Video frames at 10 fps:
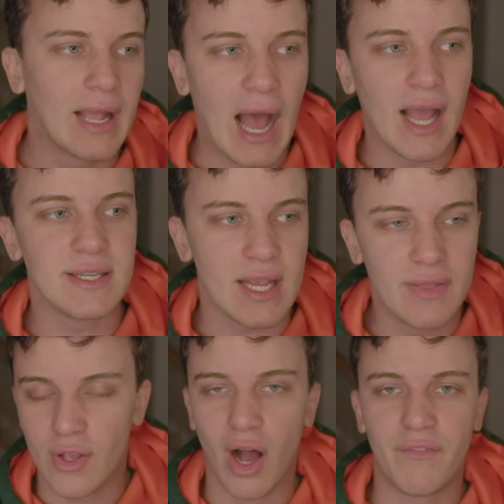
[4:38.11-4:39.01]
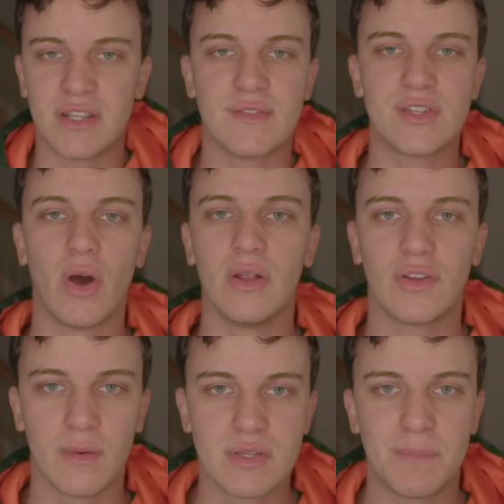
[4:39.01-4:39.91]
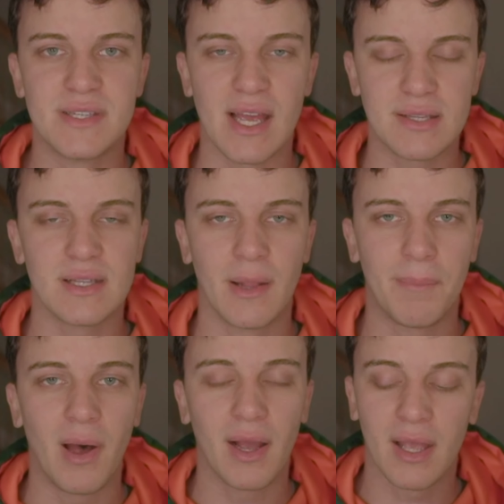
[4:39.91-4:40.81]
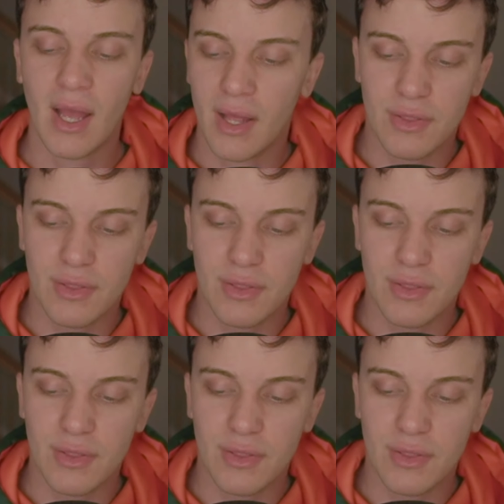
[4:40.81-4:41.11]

guys in the offensive zone in terms of possessing the puck.